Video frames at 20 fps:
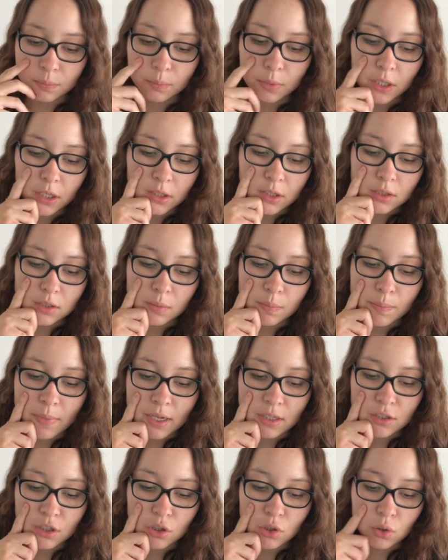because
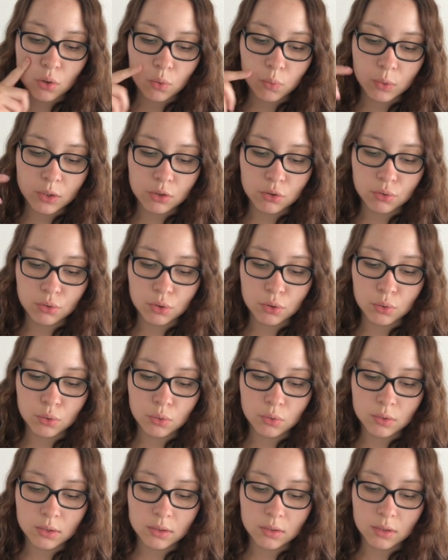Mexico
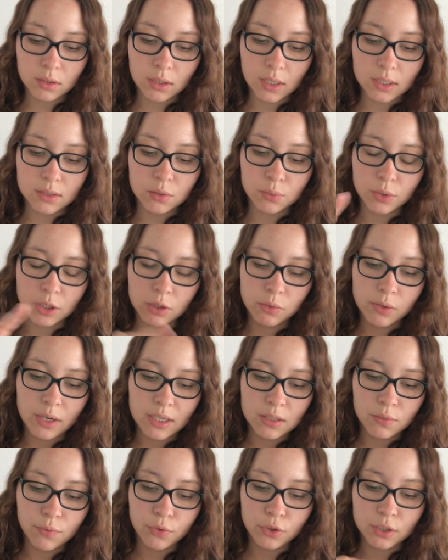withdrew its
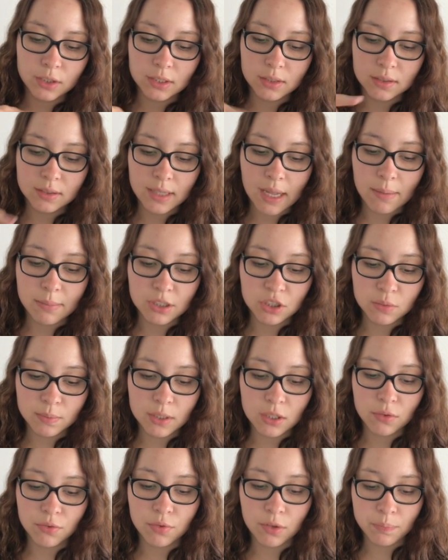request for the
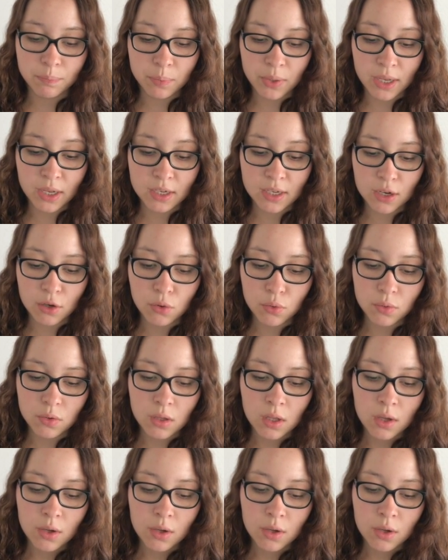establishment of a panel